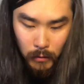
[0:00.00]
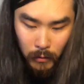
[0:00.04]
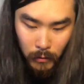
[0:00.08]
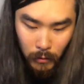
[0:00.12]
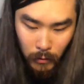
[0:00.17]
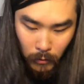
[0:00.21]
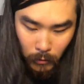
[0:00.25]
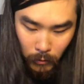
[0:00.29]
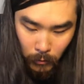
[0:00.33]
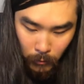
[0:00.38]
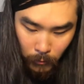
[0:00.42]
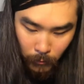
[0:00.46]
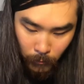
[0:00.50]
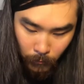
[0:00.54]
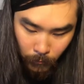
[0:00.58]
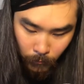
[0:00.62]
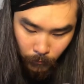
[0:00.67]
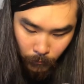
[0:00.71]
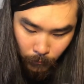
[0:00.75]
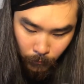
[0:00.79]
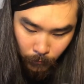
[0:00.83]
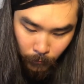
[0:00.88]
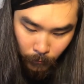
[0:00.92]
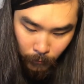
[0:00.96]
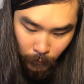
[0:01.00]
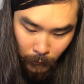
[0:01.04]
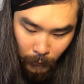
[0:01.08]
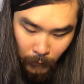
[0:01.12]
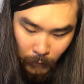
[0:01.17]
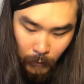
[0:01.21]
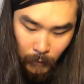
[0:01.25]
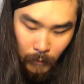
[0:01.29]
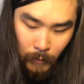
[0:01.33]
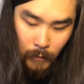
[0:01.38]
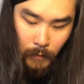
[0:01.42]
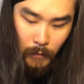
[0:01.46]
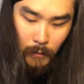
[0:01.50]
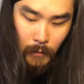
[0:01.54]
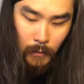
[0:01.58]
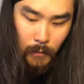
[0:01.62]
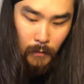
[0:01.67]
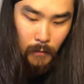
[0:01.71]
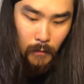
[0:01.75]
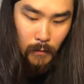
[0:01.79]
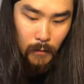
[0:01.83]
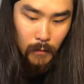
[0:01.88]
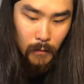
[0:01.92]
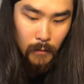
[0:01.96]

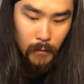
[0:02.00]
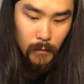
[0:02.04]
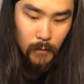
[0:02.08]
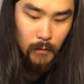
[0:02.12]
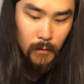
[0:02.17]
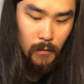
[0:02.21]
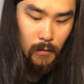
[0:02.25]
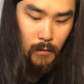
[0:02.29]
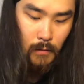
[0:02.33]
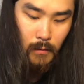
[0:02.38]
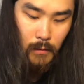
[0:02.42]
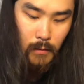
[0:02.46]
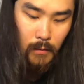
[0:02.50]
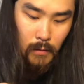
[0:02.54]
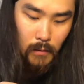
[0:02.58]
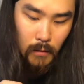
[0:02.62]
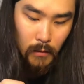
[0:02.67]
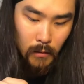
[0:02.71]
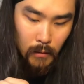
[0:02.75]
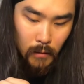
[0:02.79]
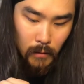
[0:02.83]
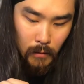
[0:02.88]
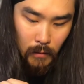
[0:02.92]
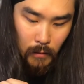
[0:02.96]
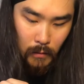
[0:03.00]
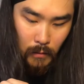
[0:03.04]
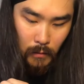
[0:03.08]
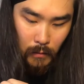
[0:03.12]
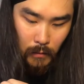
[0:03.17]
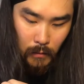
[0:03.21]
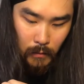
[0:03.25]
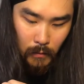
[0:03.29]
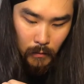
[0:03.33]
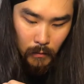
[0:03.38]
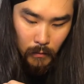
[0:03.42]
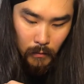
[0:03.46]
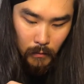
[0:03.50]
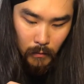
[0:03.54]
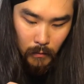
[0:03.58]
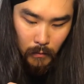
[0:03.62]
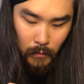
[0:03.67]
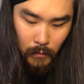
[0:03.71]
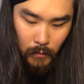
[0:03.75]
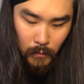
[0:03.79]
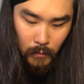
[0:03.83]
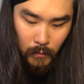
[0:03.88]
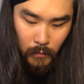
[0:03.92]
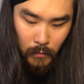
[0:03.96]

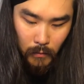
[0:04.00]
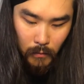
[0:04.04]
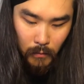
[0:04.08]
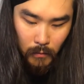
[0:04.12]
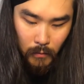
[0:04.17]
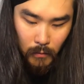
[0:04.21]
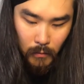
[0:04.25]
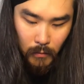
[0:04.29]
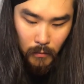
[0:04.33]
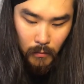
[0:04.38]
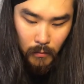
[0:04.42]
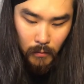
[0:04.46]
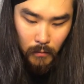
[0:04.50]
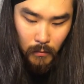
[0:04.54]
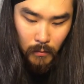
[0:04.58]
Nothing is said.